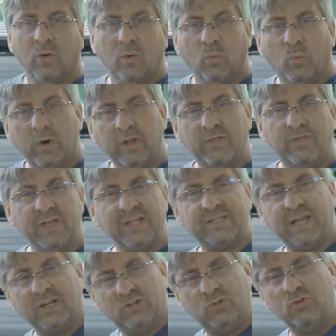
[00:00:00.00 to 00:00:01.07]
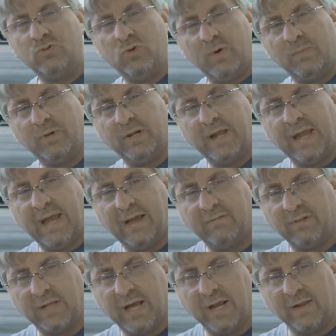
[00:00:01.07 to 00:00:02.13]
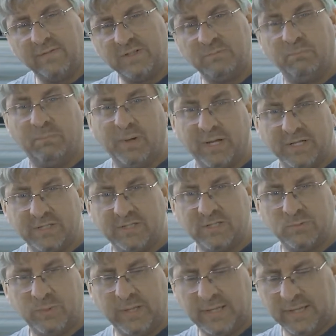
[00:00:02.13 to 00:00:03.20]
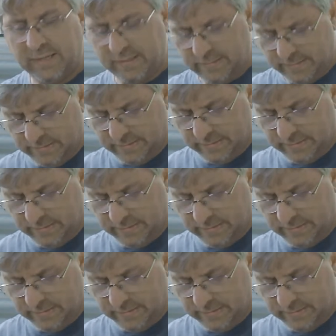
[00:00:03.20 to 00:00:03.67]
One of the things I do know I'm going to have a lot of is bugs this weekend.